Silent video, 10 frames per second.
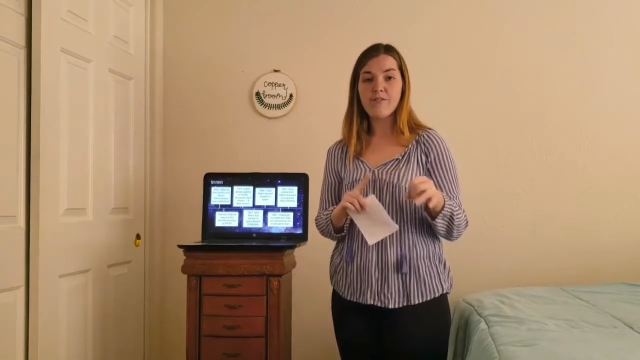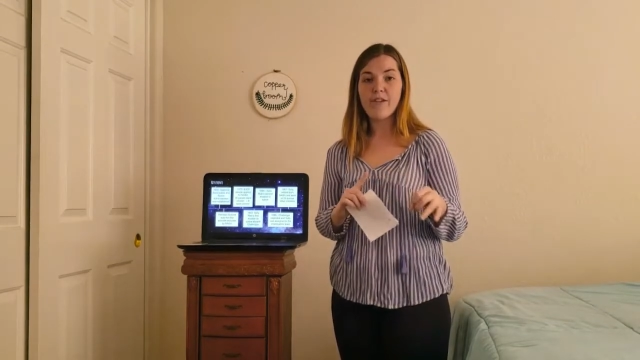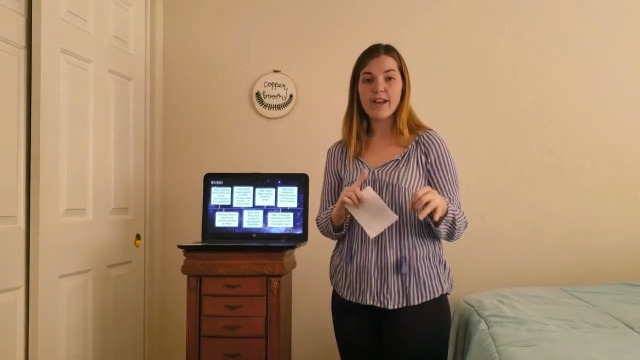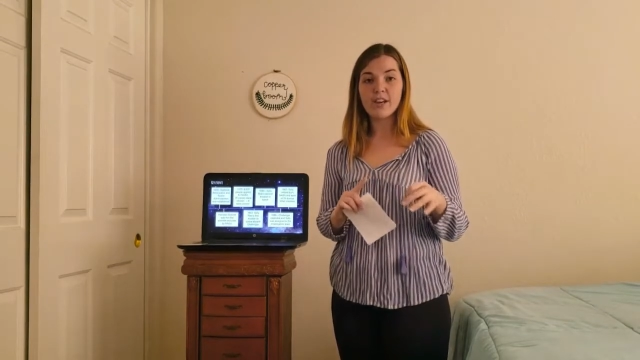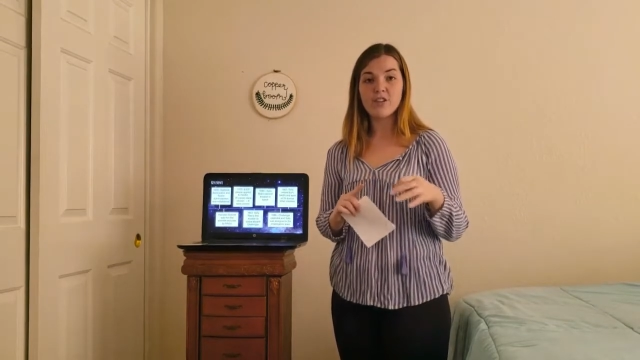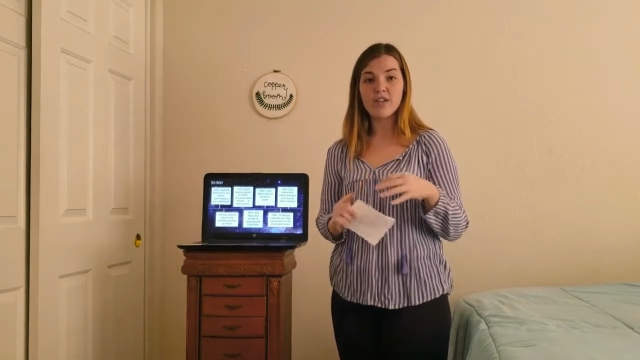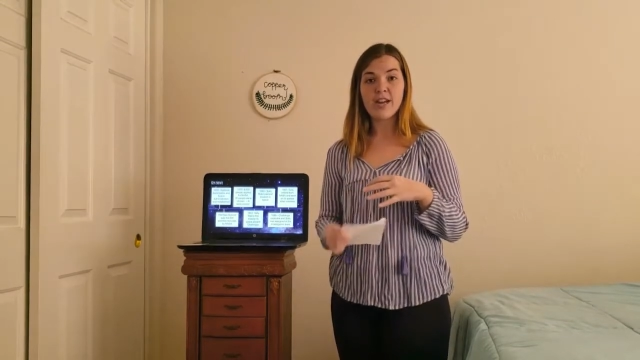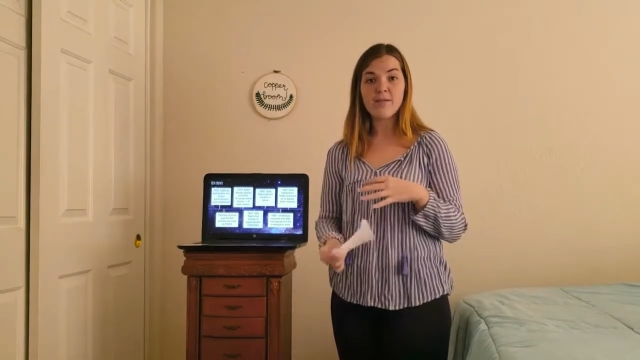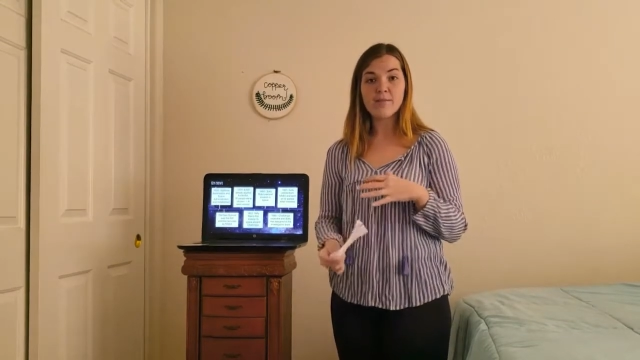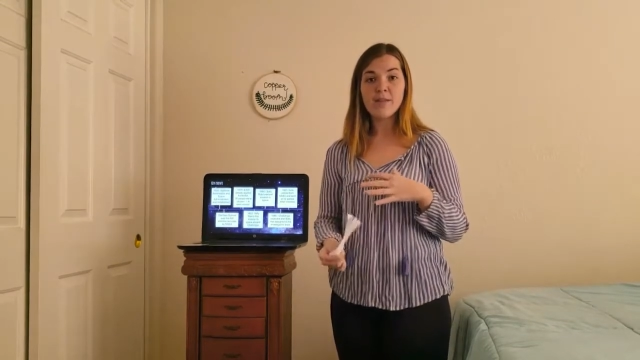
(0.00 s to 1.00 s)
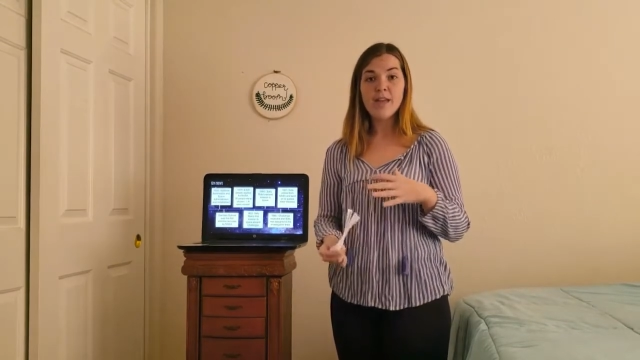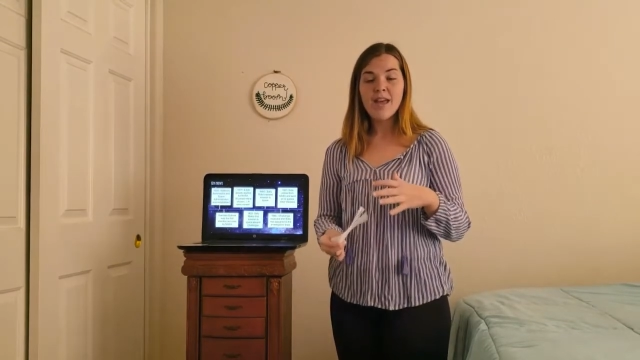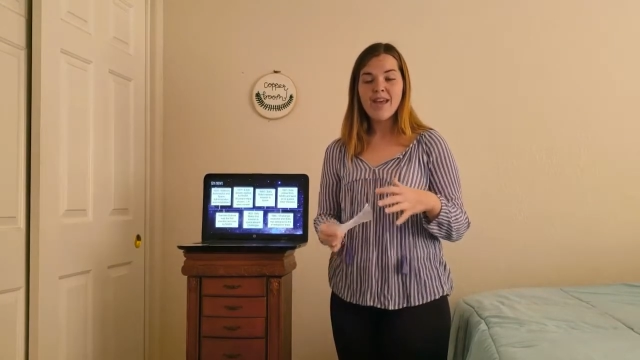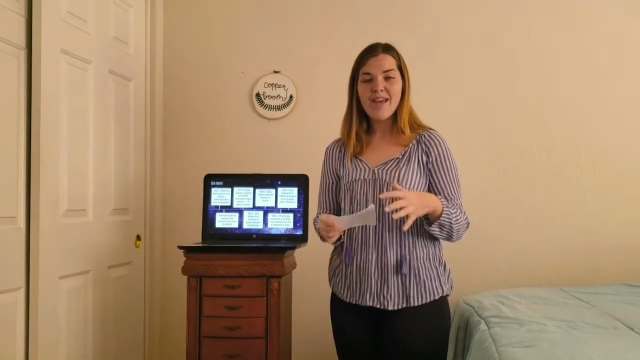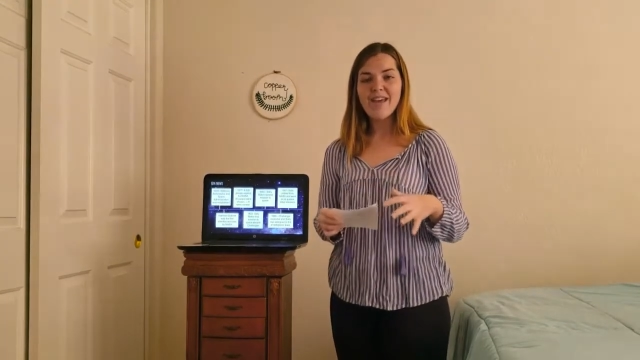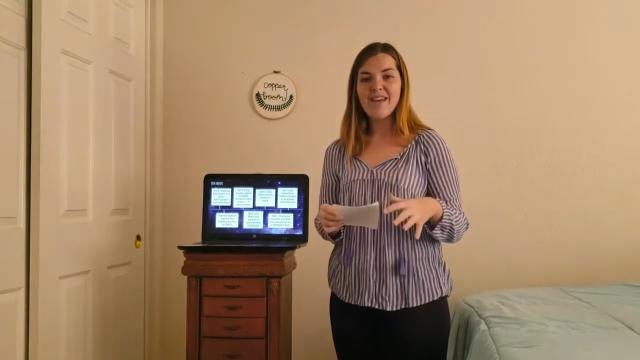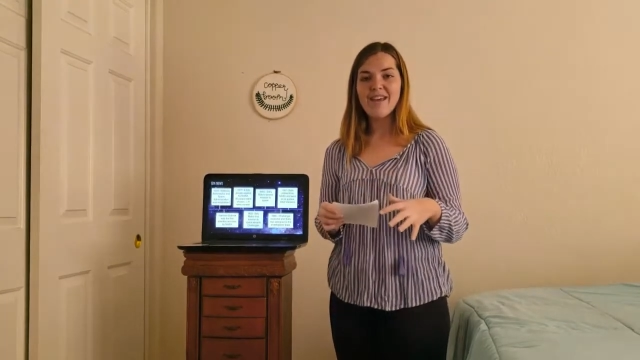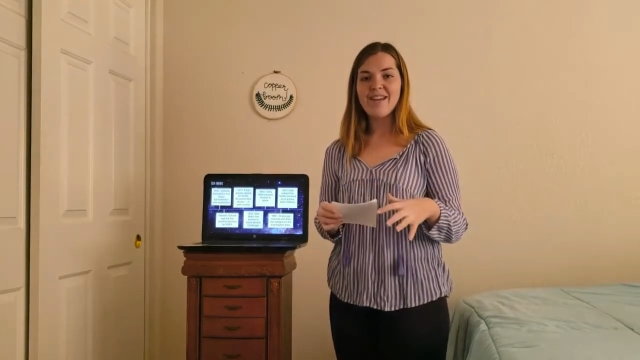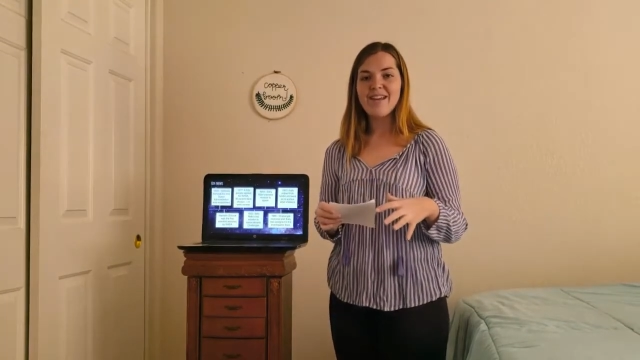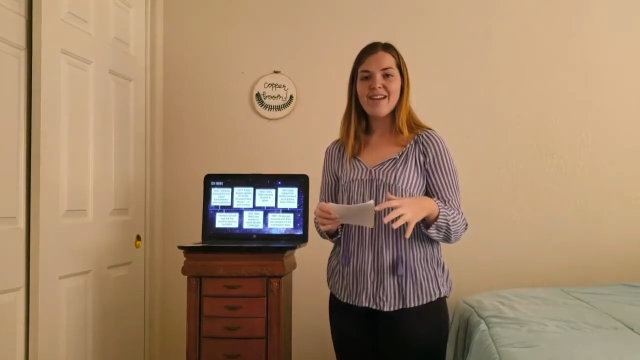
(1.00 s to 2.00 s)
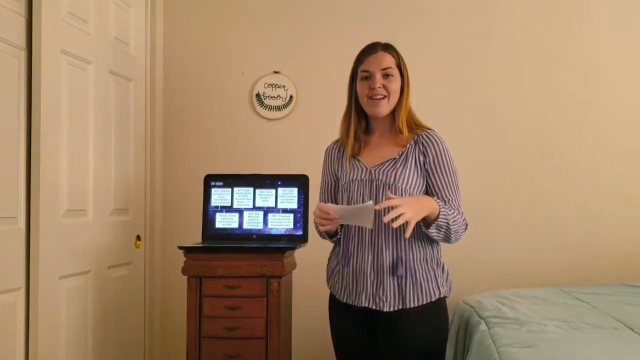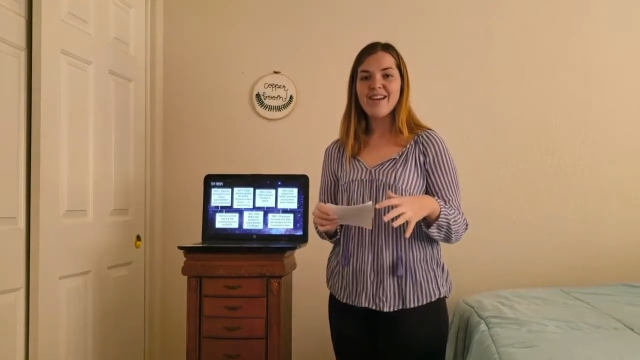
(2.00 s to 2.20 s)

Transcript: fighter jet, and